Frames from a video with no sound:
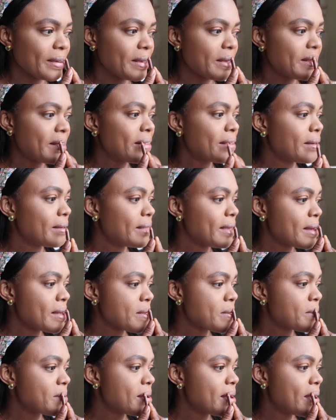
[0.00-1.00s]
So
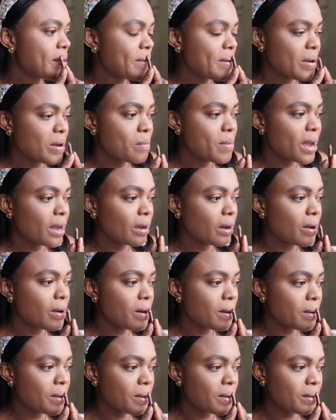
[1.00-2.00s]
that's why when you buy a
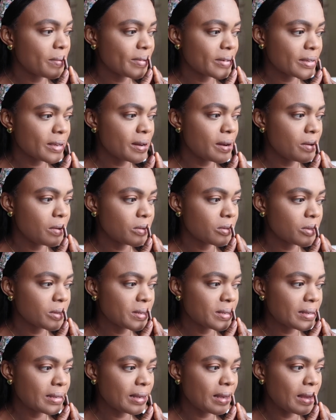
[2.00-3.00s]
car, all of a sudden you
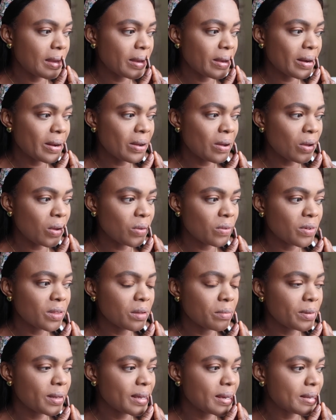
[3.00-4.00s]
start seeing it all over
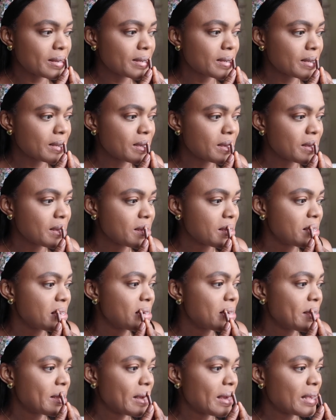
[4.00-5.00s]
the place,
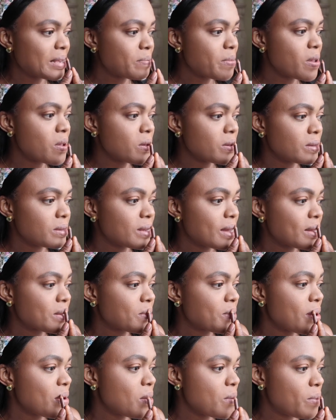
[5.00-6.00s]
is because
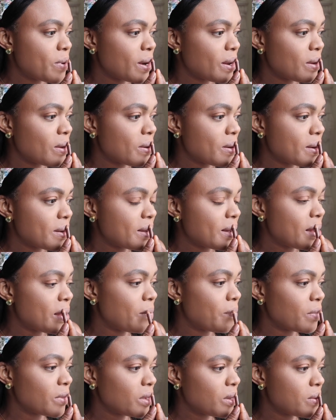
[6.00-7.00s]
that's where you're putting
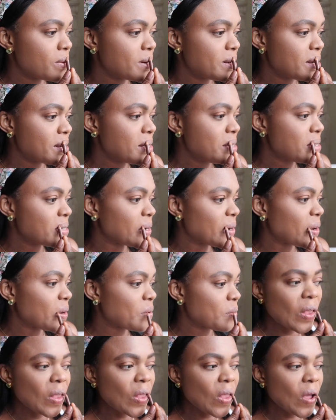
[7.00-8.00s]
your attention.
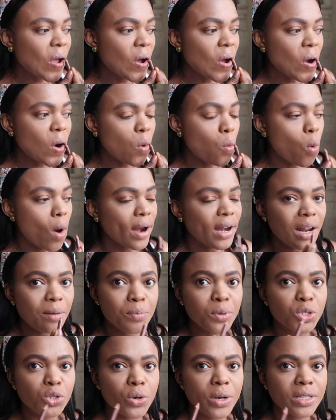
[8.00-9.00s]
So why
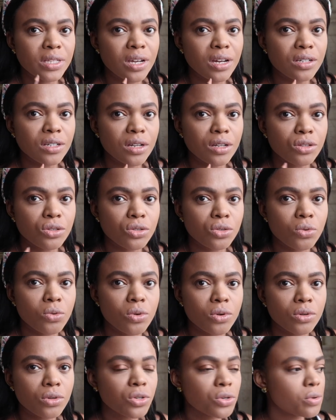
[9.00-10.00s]
not put your attention
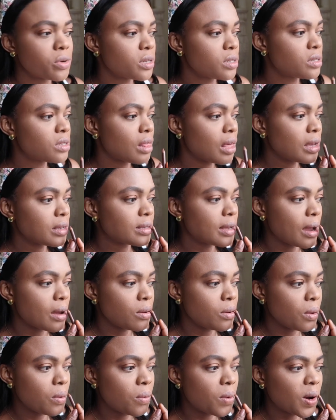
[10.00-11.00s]
so towards things
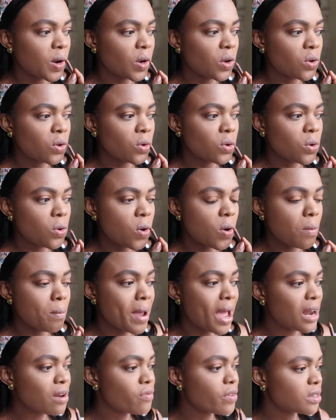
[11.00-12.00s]
that you want to
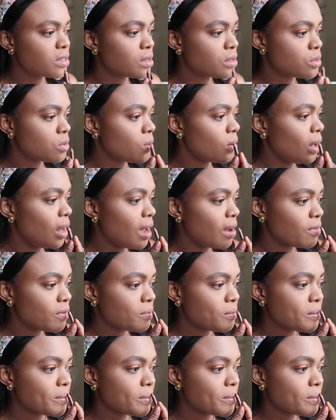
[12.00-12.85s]
manifest into your life?